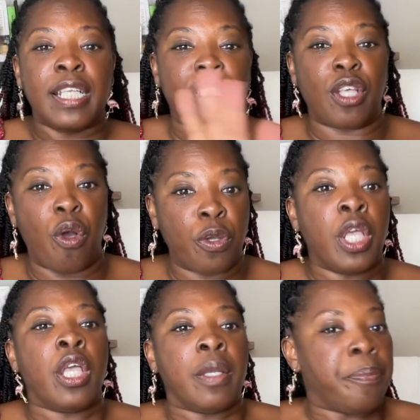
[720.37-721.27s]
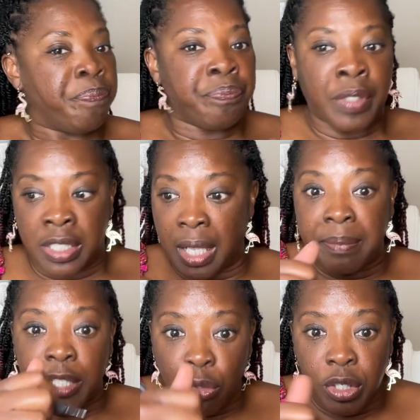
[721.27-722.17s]
So
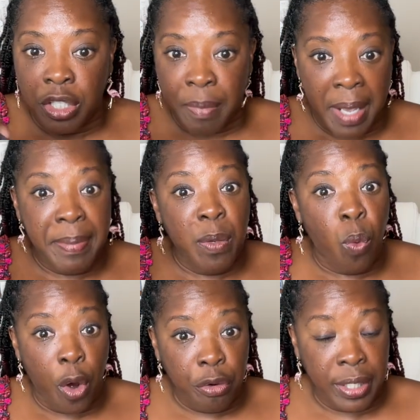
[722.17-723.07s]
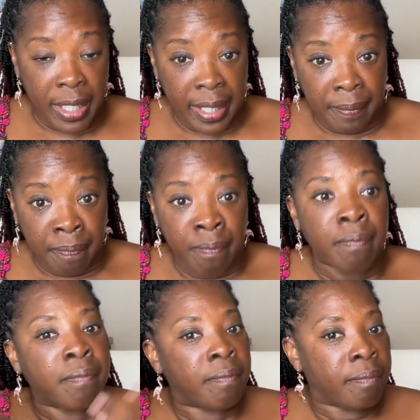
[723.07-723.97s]
some students may be working.
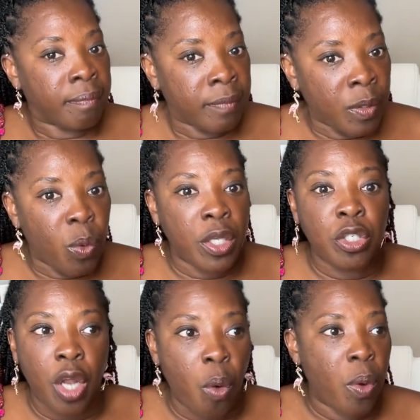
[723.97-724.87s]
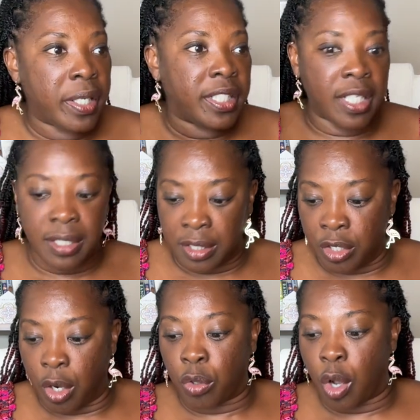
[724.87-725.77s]
Well, you don't want to just,
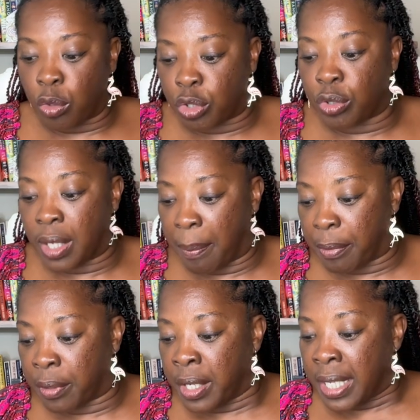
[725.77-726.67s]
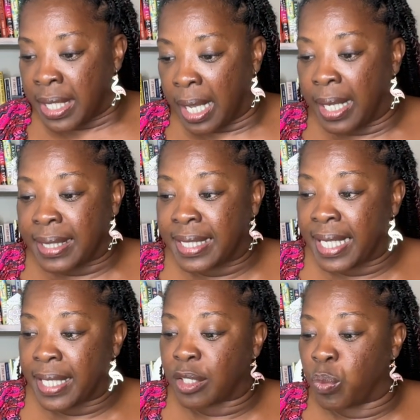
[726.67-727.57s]
go to number
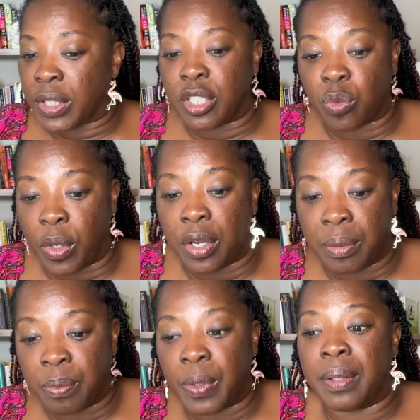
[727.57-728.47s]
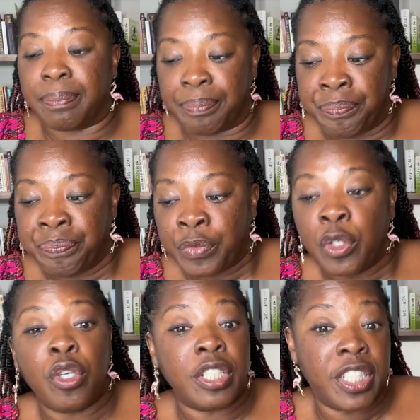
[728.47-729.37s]
6, which is where,
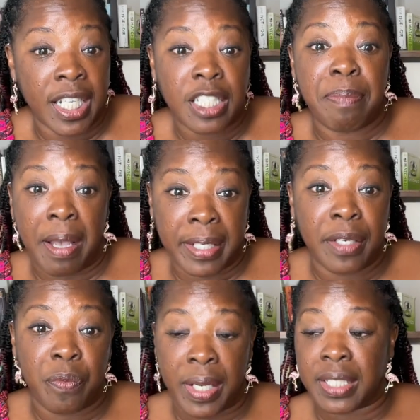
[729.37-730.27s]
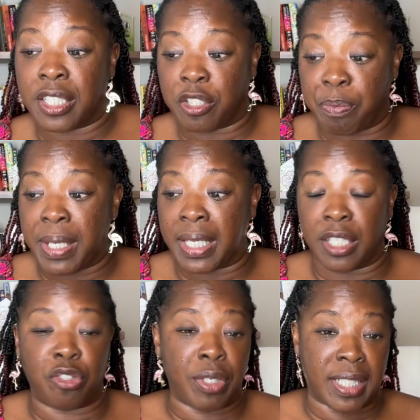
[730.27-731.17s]
you're just about getting ready to speak and
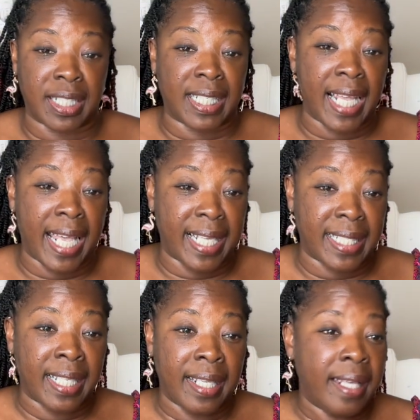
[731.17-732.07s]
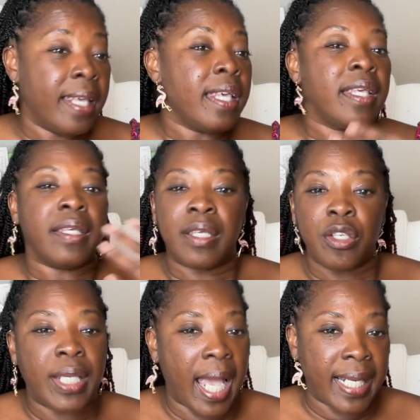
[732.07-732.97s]
address the class.
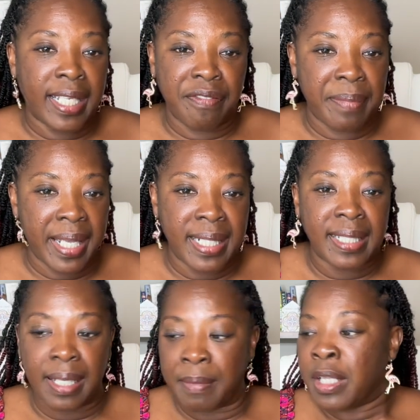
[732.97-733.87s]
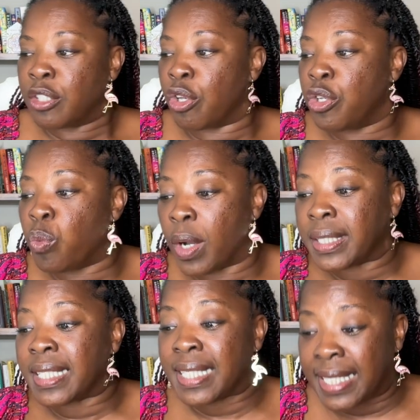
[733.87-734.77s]
You got to give them heads up. So you
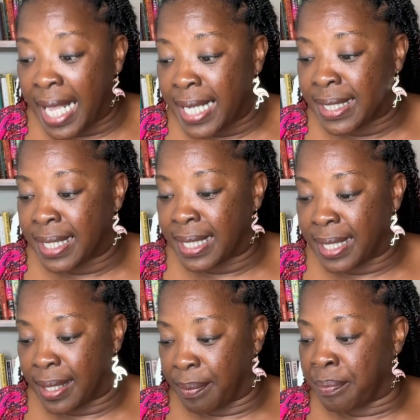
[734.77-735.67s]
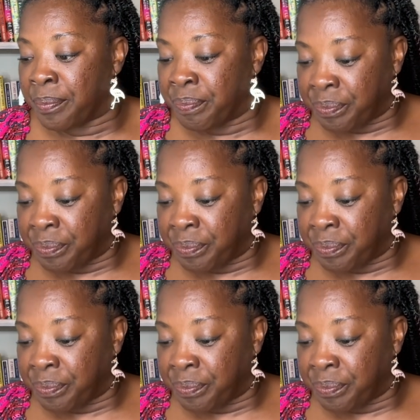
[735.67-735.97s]
want to say to them,